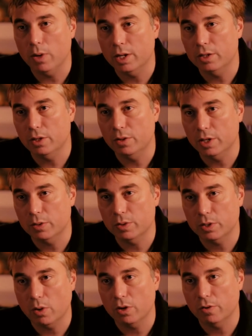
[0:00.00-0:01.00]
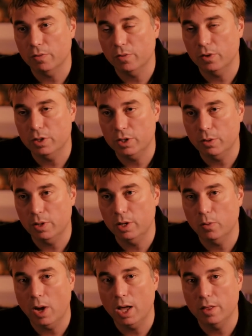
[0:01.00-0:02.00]
we can do this with Squadron 42 in
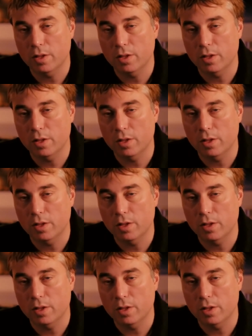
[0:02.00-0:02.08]
a way